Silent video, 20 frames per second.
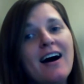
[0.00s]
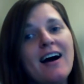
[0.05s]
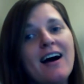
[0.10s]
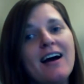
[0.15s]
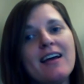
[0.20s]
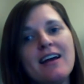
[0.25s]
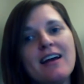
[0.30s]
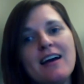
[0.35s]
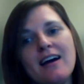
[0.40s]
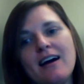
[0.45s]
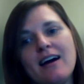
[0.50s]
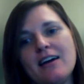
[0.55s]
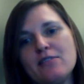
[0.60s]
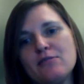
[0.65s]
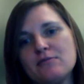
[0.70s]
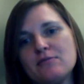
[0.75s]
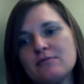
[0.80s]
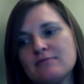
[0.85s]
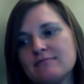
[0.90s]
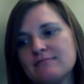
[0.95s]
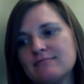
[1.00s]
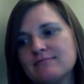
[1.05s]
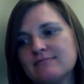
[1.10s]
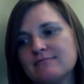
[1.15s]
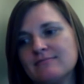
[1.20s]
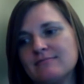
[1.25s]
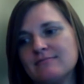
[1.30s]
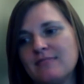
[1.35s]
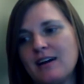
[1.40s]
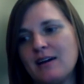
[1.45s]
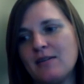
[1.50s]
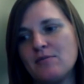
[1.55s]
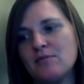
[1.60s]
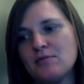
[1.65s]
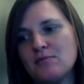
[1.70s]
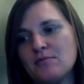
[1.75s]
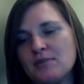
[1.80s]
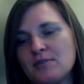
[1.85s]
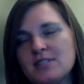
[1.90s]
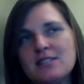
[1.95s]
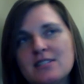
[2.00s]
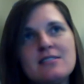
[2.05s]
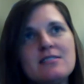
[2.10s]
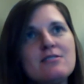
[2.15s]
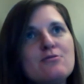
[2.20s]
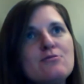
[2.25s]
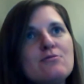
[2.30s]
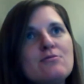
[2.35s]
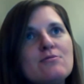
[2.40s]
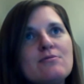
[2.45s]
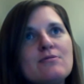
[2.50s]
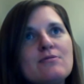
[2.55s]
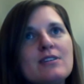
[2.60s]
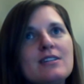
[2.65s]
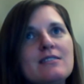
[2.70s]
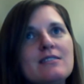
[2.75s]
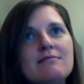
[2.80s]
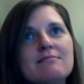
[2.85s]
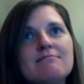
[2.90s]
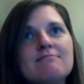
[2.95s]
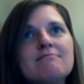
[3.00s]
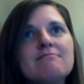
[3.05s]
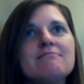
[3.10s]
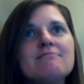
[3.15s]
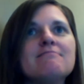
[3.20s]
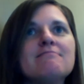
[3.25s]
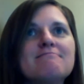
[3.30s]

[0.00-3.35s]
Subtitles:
I don't want to